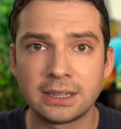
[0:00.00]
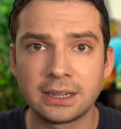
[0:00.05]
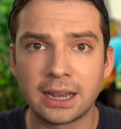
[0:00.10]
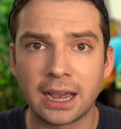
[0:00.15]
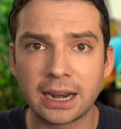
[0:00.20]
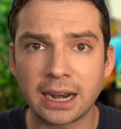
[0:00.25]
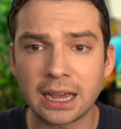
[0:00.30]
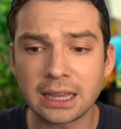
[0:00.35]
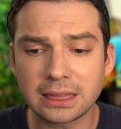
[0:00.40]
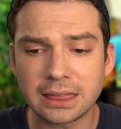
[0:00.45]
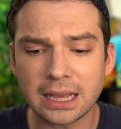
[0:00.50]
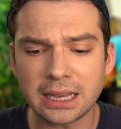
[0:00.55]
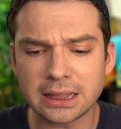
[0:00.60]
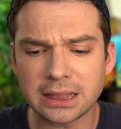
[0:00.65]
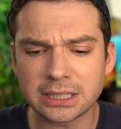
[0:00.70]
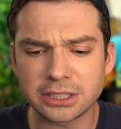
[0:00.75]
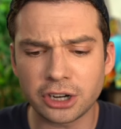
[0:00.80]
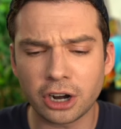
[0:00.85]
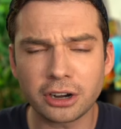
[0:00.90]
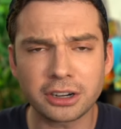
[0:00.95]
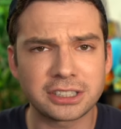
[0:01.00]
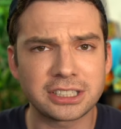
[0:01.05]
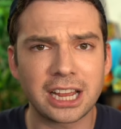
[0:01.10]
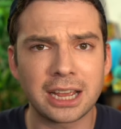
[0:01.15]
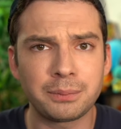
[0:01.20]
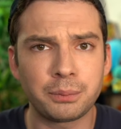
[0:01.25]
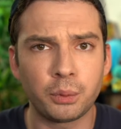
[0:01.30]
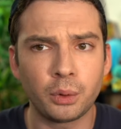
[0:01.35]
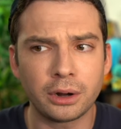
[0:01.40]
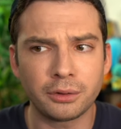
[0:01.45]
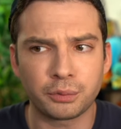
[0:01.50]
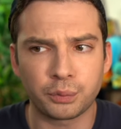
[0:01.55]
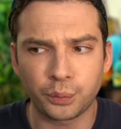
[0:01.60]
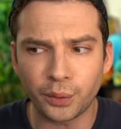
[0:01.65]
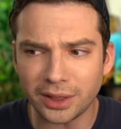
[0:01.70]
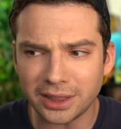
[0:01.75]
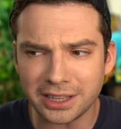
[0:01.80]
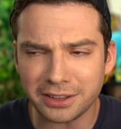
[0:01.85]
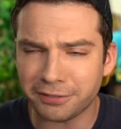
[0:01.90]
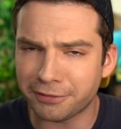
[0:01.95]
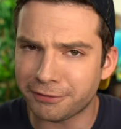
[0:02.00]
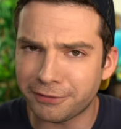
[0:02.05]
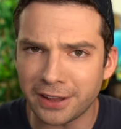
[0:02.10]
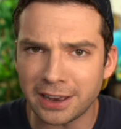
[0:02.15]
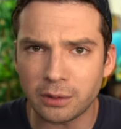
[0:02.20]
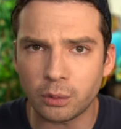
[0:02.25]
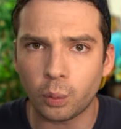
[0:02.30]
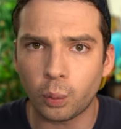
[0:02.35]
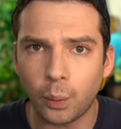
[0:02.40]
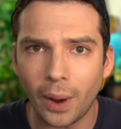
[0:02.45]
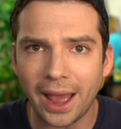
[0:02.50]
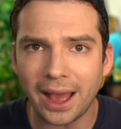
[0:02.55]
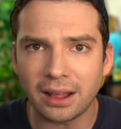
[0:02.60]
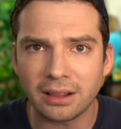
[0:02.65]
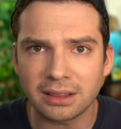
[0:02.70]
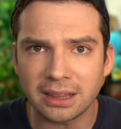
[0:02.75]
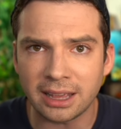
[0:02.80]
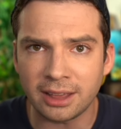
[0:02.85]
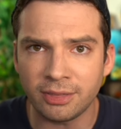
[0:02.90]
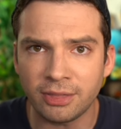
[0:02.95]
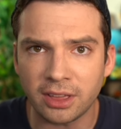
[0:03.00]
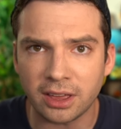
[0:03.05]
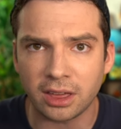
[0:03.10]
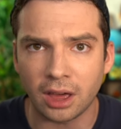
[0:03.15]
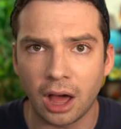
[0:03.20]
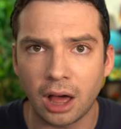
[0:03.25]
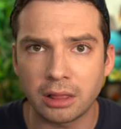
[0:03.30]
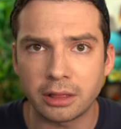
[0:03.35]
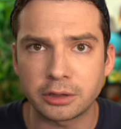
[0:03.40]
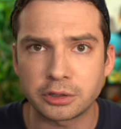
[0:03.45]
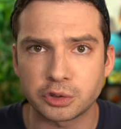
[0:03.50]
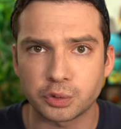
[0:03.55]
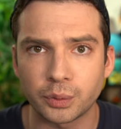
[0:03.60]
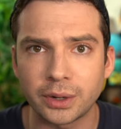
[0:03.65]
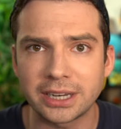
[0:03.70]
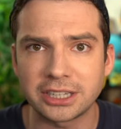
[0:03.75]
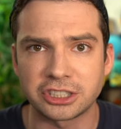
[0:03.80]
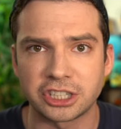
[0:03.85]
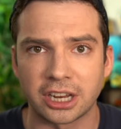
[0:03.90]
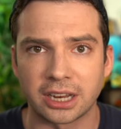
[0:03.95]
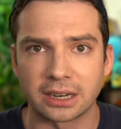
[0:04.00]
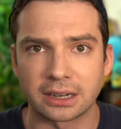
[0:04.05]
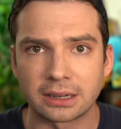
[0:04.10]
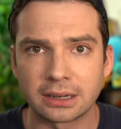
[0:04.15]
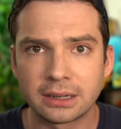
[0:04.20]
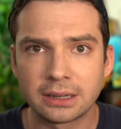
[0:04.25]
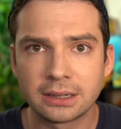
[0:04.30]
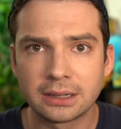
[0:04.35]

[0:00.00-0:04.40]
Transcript: And I think the Dark type would have really fit well in the Kalos region.